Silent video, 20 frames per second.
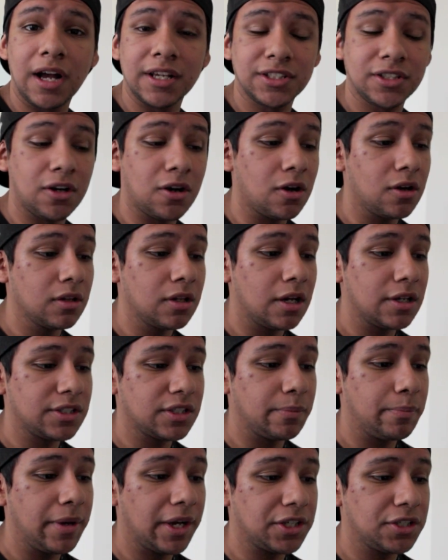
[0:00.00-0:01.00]
I saw
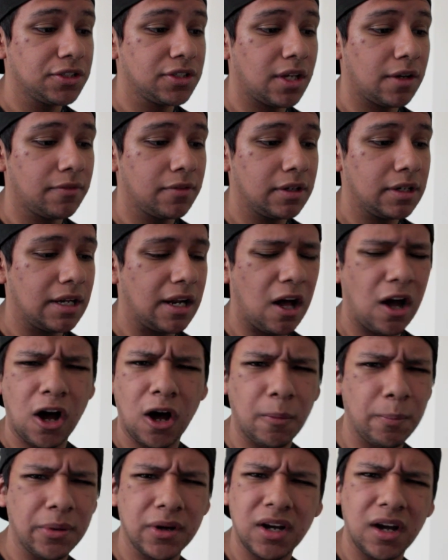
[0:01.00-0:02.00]
some pictures of it, and
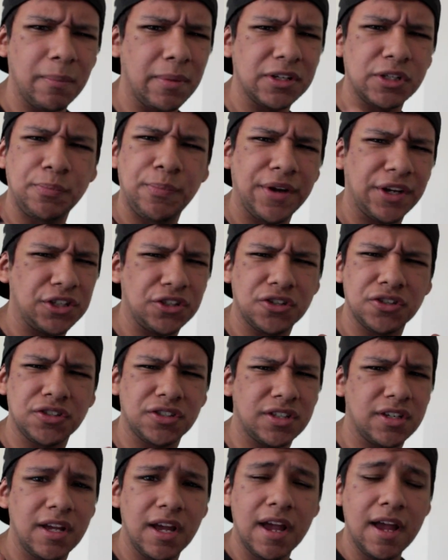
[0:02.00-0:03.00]
I'll put a bunch of pictures
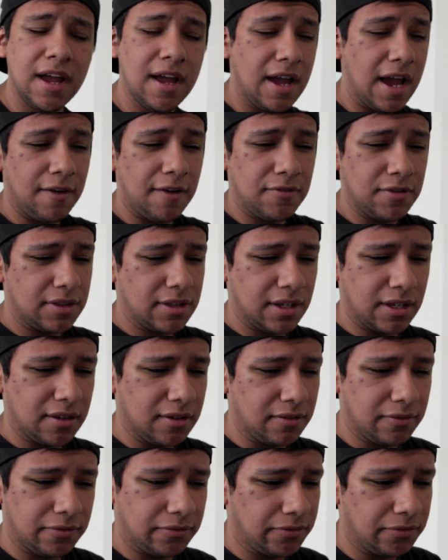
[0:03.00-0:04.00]
and everything
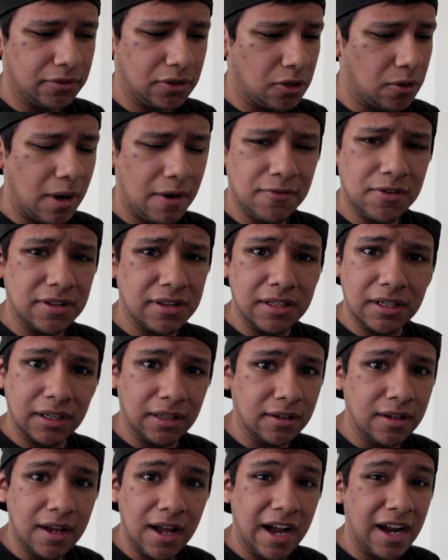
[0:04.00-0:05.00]
of, you know, everything.